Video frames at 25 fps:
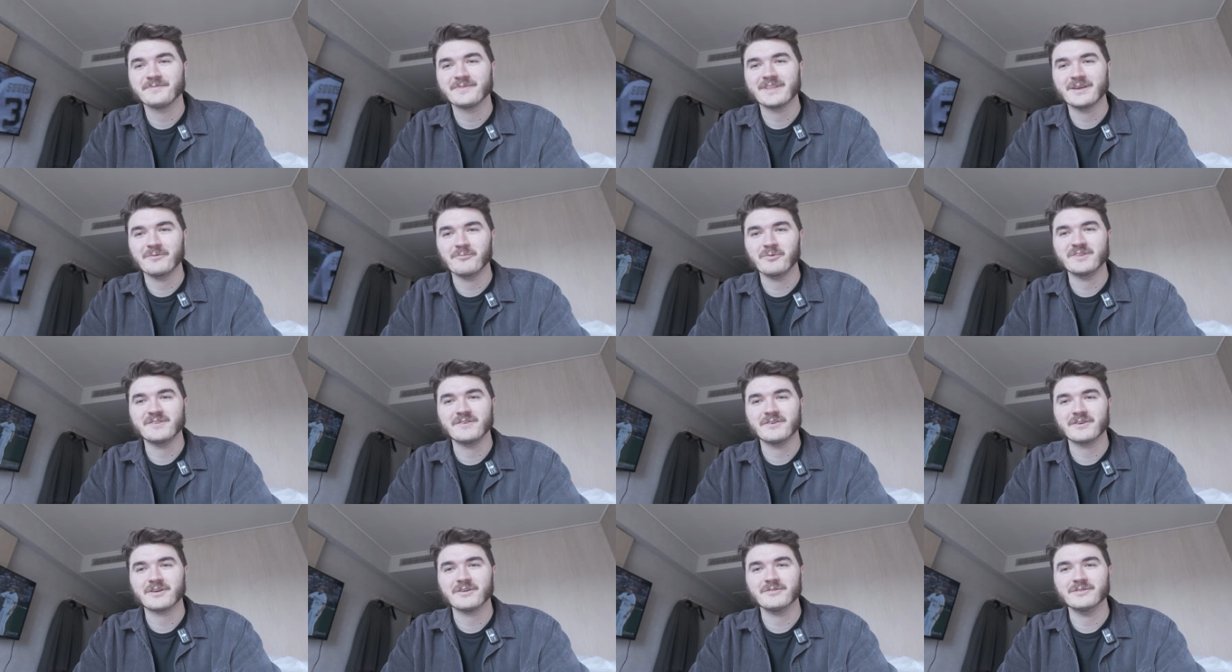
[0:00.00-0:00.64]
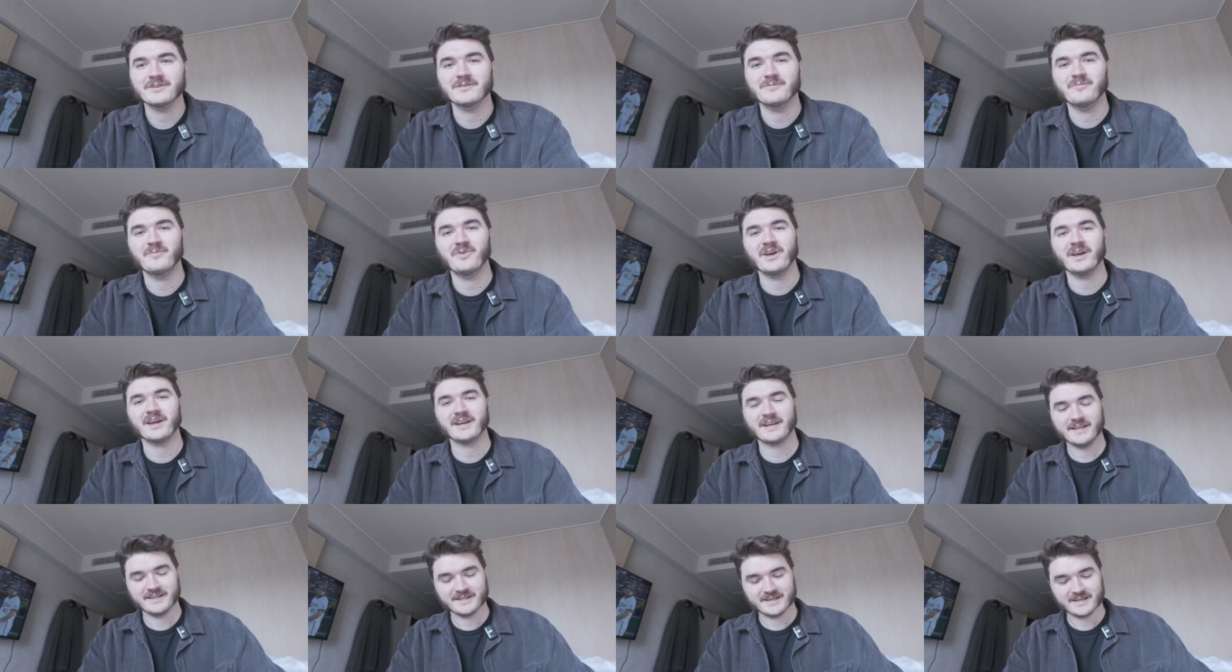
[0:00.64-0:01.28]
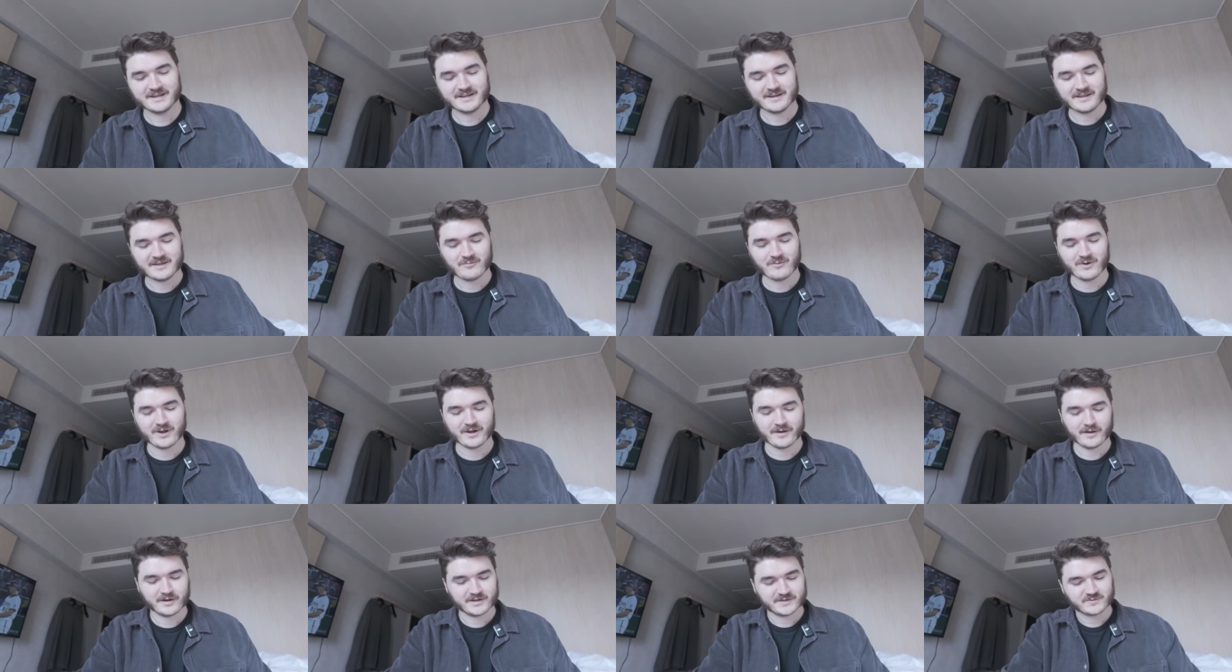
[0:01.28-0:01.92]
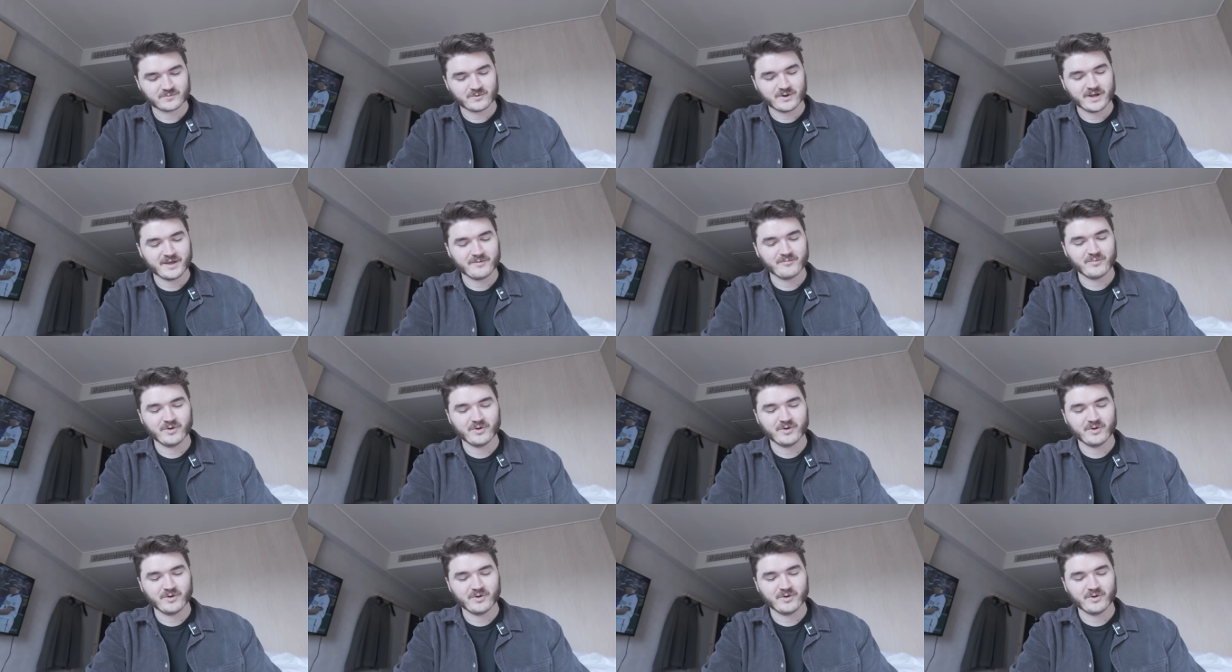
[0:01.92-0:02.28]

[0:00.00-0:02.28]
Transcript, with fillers: And we took a little pic, and then he went on his way.